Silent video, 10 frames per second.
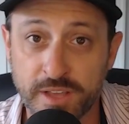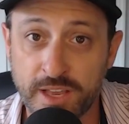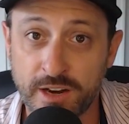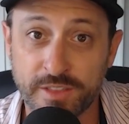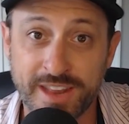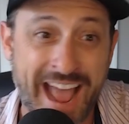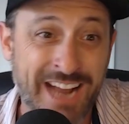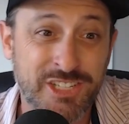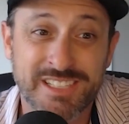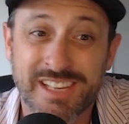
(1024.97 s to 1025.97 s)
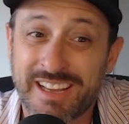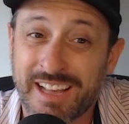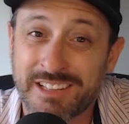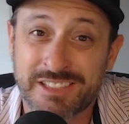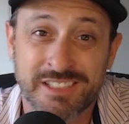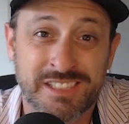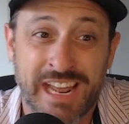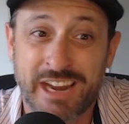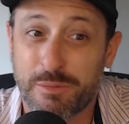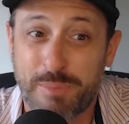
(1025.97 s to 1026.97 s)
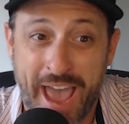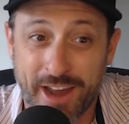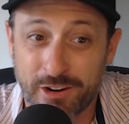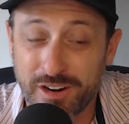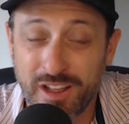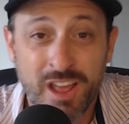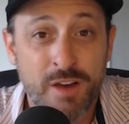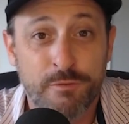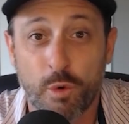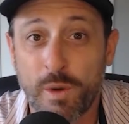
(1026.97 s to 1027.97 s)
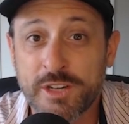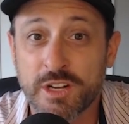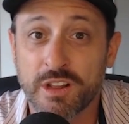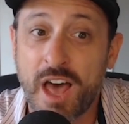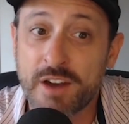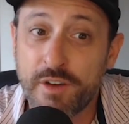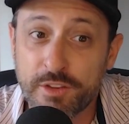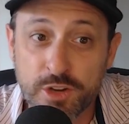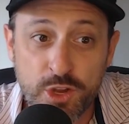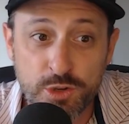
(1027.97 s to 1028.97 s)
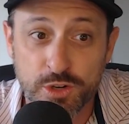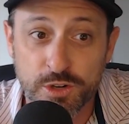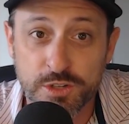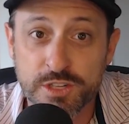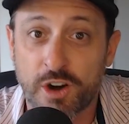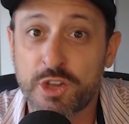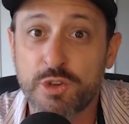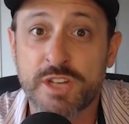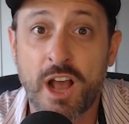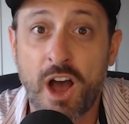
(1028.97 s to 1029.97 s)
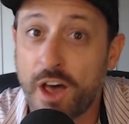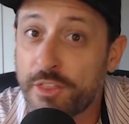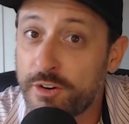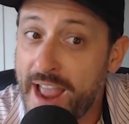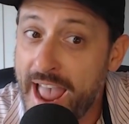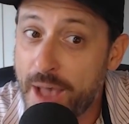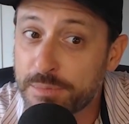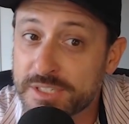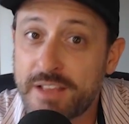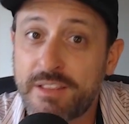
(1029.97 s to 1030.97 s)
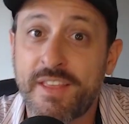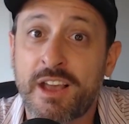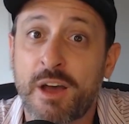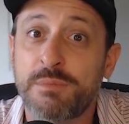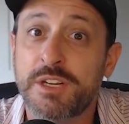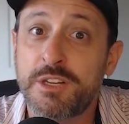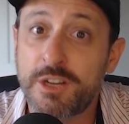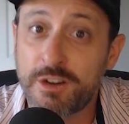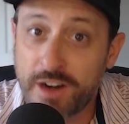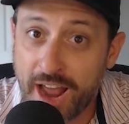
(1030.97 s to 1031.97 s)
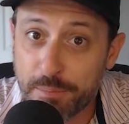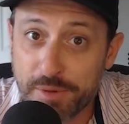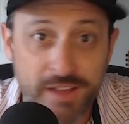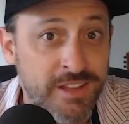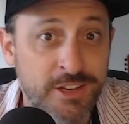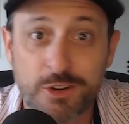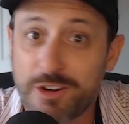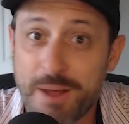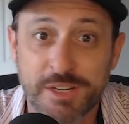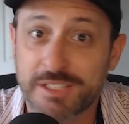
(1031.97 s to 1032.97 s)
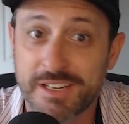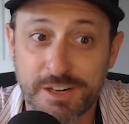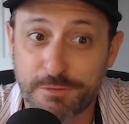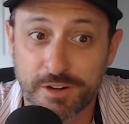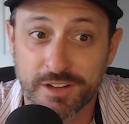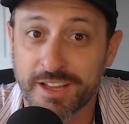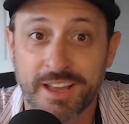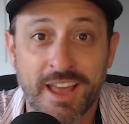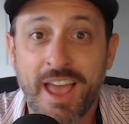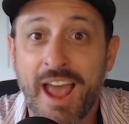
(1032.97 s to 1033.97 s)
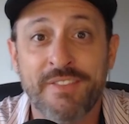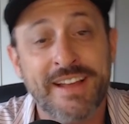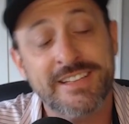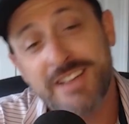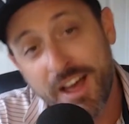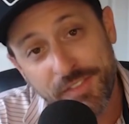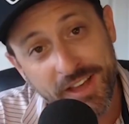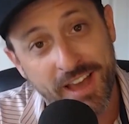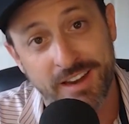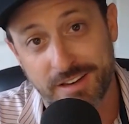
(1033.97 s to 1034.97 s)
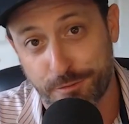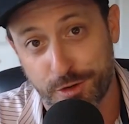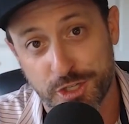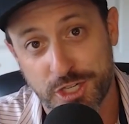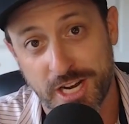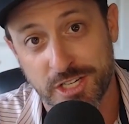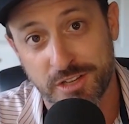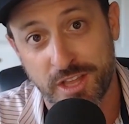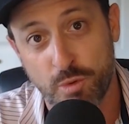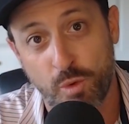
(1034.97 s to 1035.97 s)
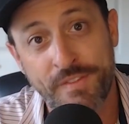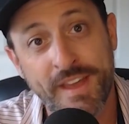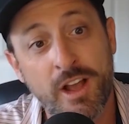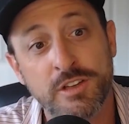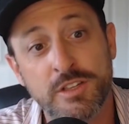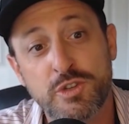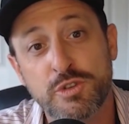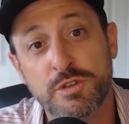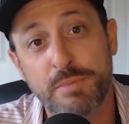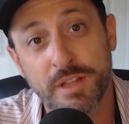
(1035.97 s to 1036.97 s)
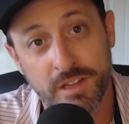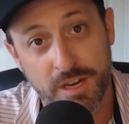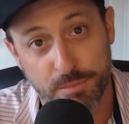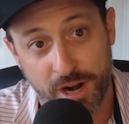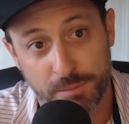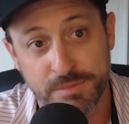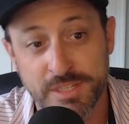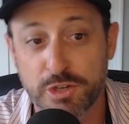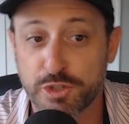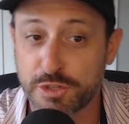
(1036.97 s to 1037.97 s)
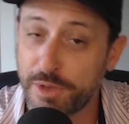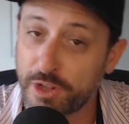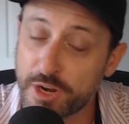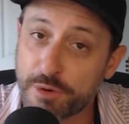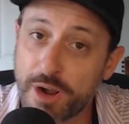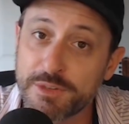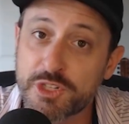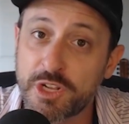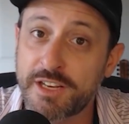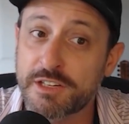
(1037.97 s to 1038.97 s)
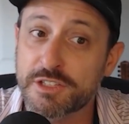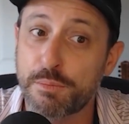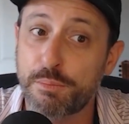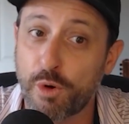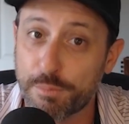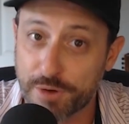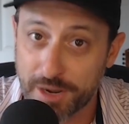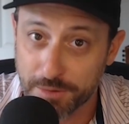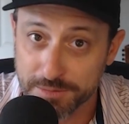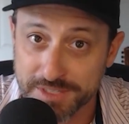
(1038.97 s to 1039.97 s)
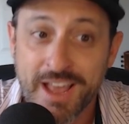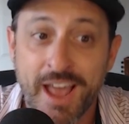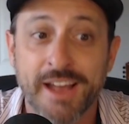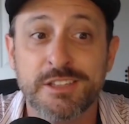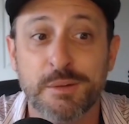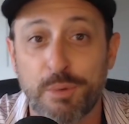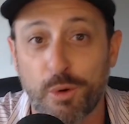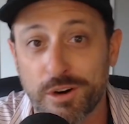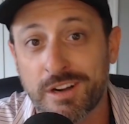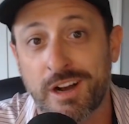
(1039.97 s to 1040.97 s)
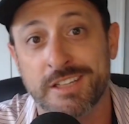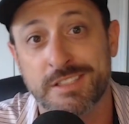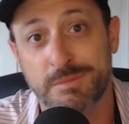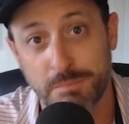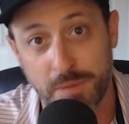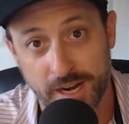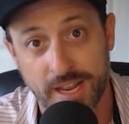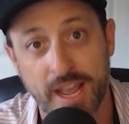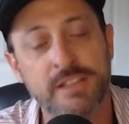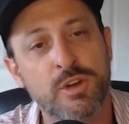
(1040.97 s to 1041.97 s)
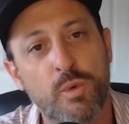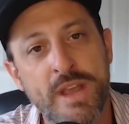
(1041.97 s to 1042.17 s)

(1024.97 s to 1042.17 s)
here that actually is against a standard pattern for which a lot of other users are using other apps, and then they come to your app, and then your app does it differently. And that's not the kind of differentiation that you want. That causes usability problems. And usability problems lead to support problems, and support costs money. And so